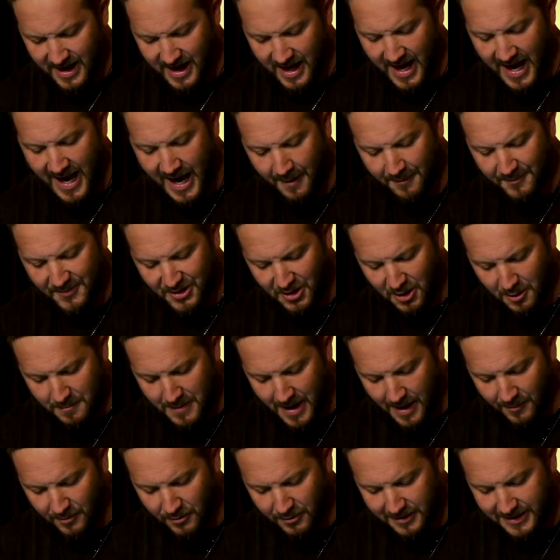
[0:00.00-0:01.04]
happier
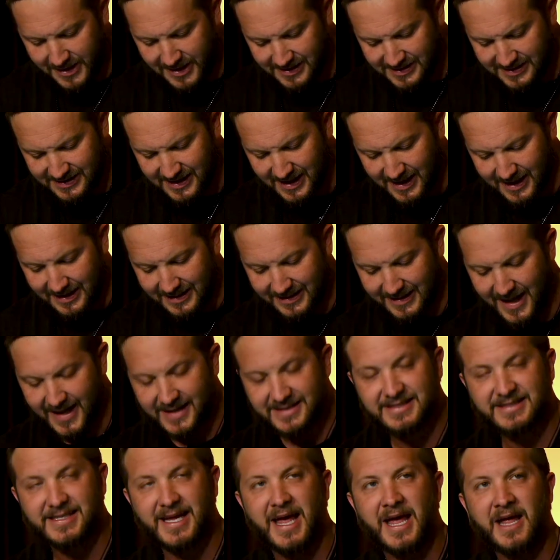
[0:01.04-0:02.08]
memories,
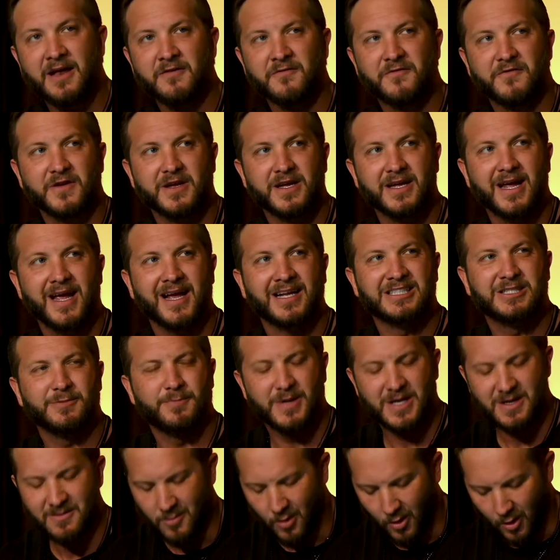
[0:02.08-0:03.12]
less envy, and to
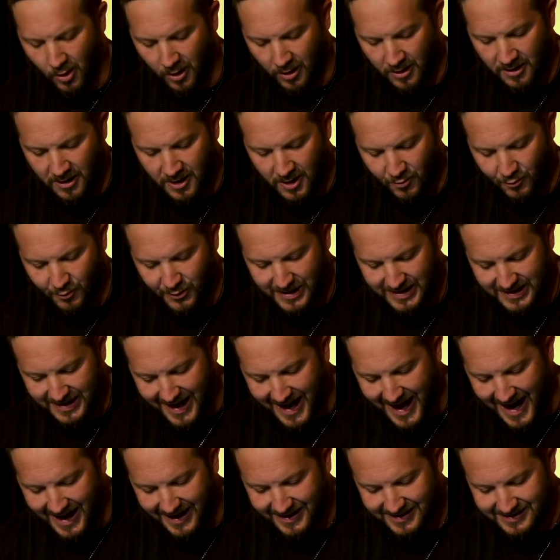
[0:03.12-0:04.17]
be more
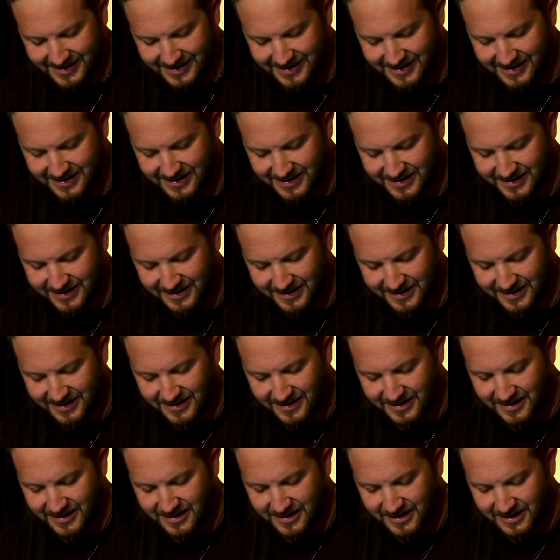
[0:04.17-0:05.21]
relaxed.
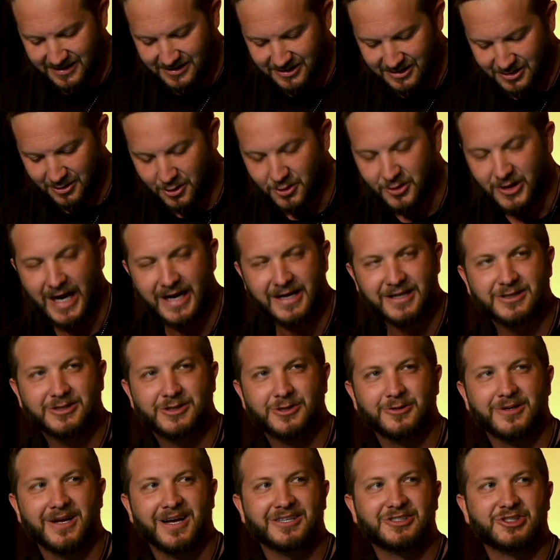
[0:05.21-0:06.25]
So
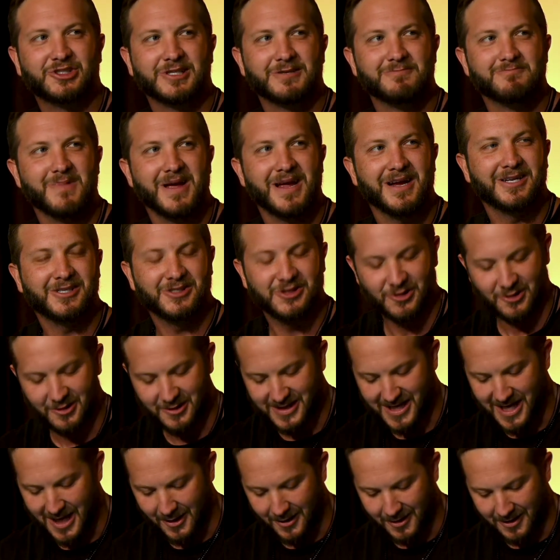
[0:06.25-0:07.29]
gratitude actually makes your
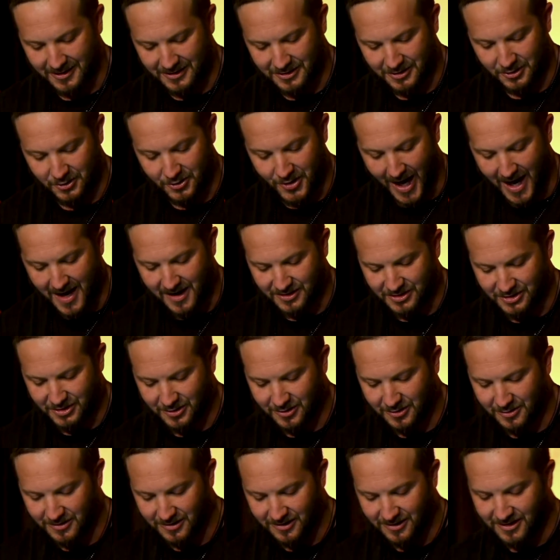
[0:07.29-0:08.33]
character.
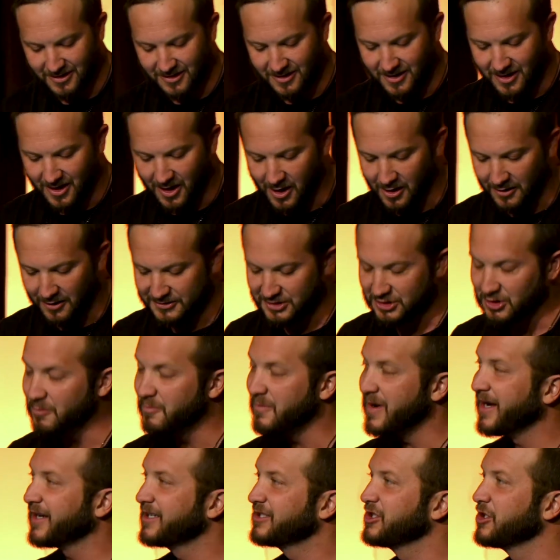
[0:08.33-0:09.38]
Gratitude also
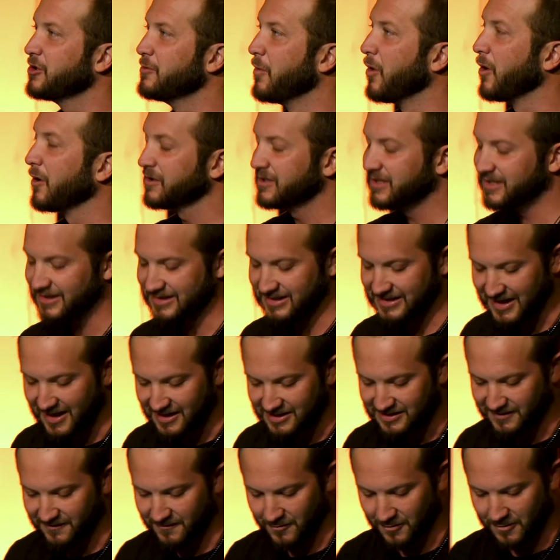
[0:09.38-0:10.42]
makes you more
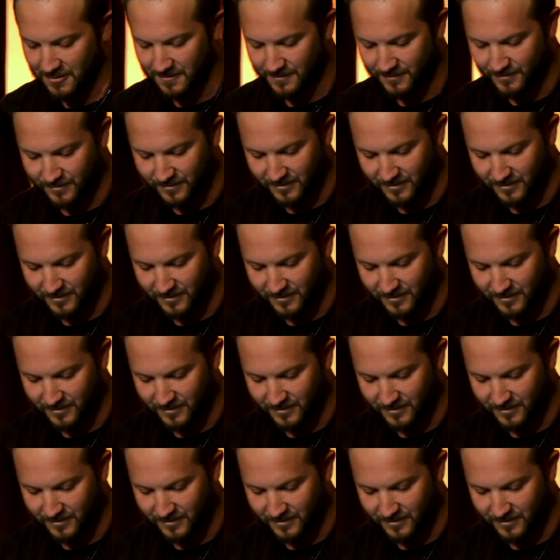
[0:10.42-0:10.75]
successful.